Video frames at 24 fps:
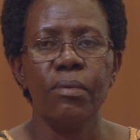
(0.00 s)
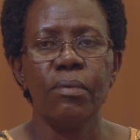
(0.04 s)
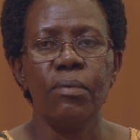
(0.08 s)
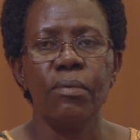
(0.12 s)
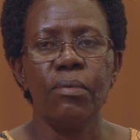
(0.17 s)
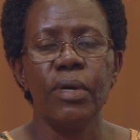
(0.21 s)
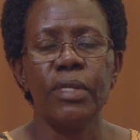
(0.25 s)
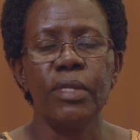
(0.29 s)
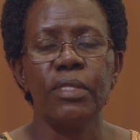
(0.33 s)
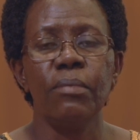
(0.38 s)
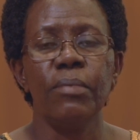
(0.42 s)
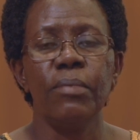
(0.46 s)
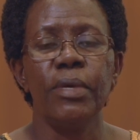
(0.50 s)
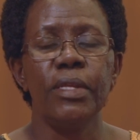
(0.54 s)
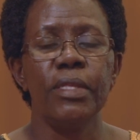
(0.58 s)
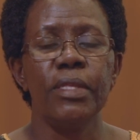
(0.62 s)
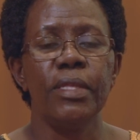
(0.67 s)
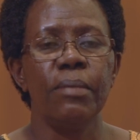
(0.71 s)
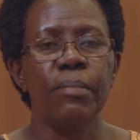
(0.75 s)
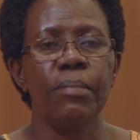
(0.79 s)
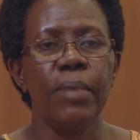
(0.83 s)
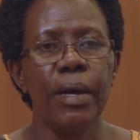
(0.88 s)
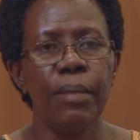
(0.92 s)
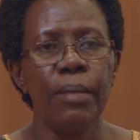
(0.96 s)
what made
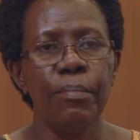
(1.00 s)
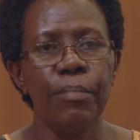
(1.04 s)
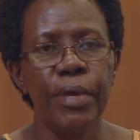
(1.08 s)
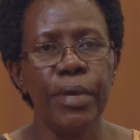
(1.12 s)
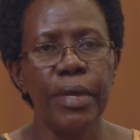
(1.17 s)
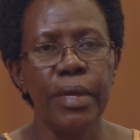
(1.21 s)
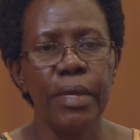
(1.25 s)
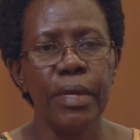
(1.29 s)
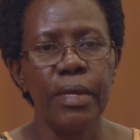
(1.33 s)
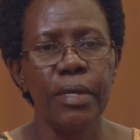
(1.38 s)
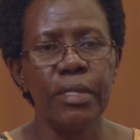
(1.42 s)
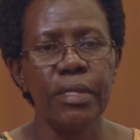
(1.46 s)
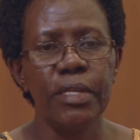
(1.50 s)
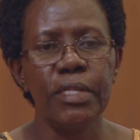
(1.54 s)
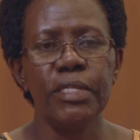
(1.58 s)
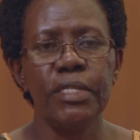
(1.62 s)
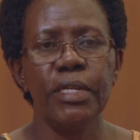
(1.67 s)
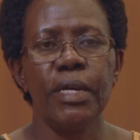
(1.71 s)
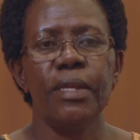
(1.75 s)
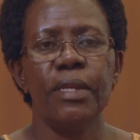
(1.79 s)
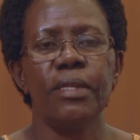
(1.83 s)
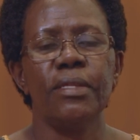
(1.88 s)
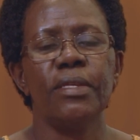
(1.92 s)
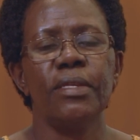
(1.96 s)
them happy, the
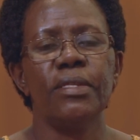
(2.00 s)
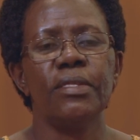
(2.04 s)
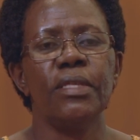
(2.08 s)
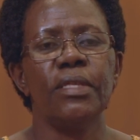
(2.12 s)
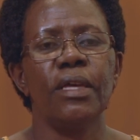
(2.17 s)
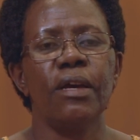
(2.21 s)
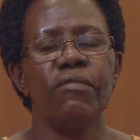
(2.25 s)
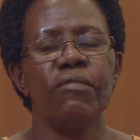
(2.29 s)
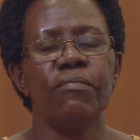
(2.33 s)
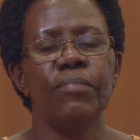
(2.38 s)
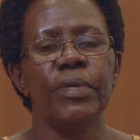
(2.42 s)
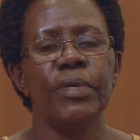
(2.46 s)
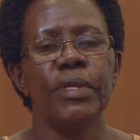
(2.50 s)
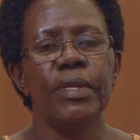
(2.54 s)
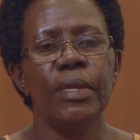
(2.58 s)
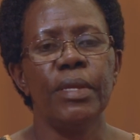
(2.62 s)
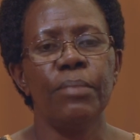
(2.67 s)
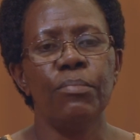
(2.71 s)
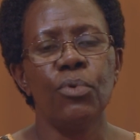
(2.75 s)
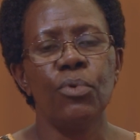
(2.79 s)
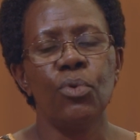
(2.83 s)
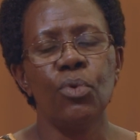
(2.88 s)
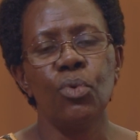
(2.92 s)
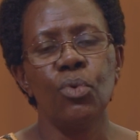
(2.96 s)
challenges they have been
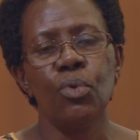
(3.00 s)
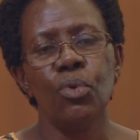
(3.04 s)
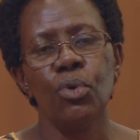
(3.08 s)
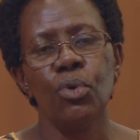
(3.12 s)
able